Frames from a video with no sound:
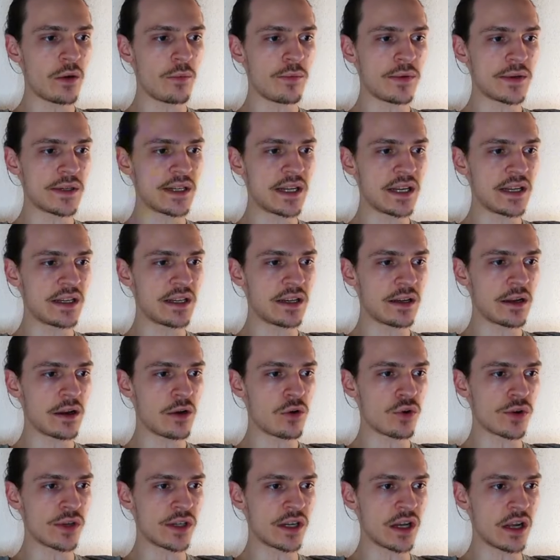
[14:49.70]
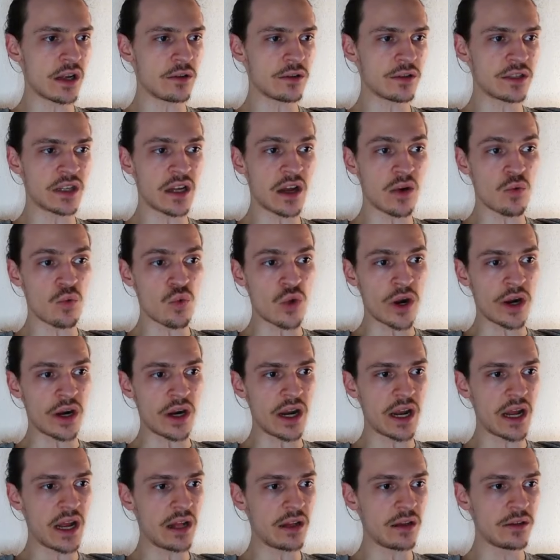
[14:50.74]
possessing ourselves somewhere
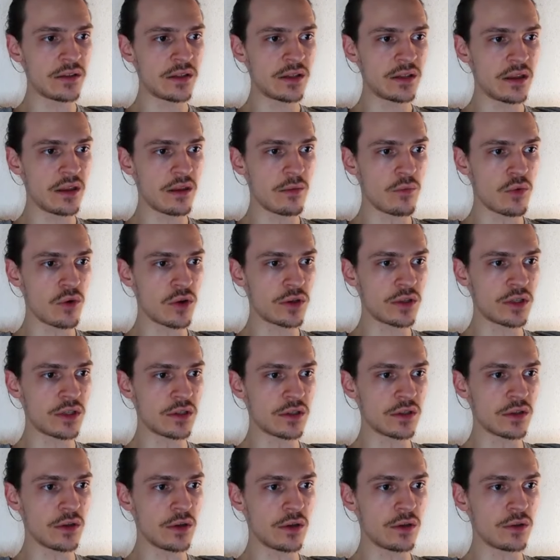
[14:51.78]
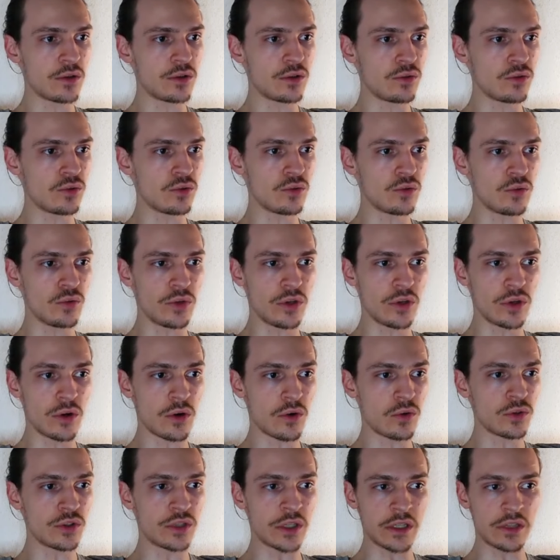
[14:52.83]
else, the boss is going to, you
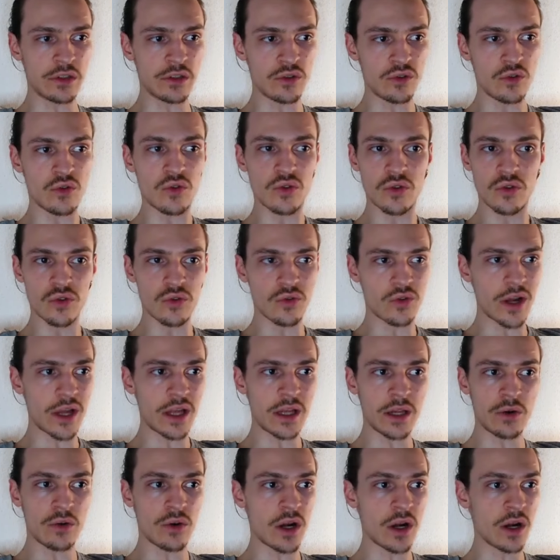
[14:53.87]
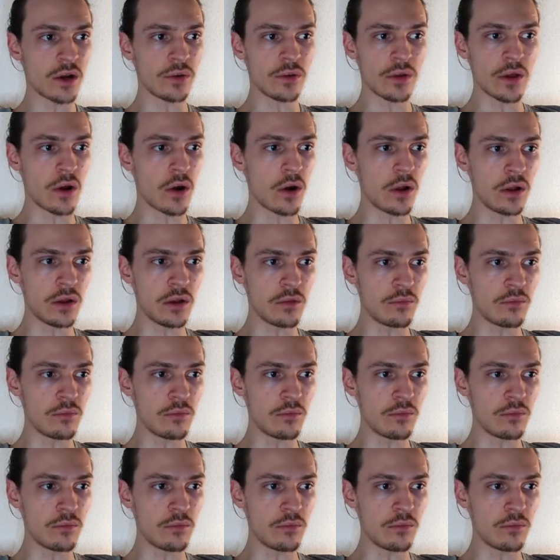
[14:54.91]
know, just run around the whole